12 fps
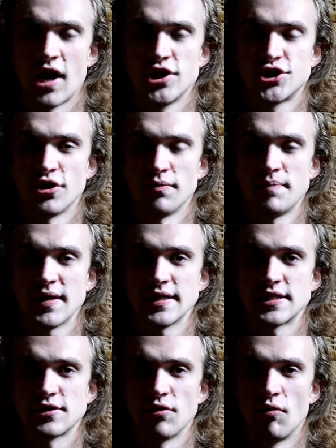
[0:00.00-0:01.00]
Shopping
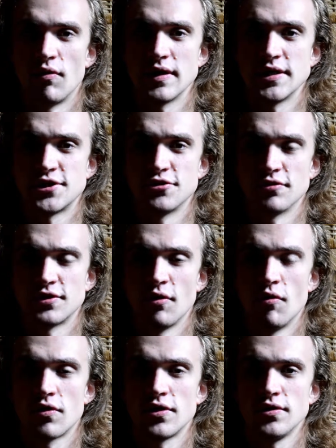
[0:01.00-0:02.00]
is in
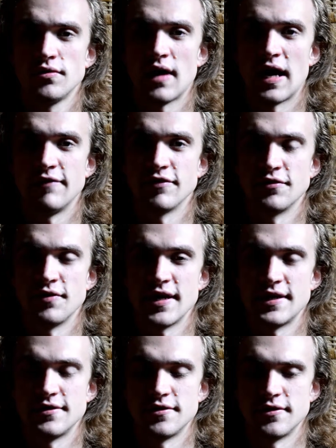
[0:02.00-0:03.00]
Tokyo have a
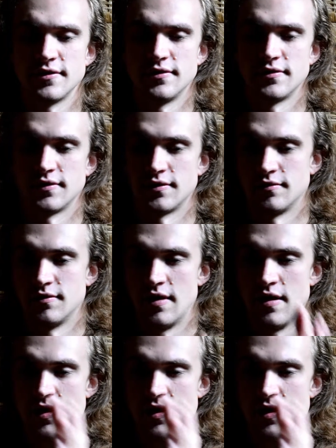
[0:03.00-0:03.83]
greater, you know,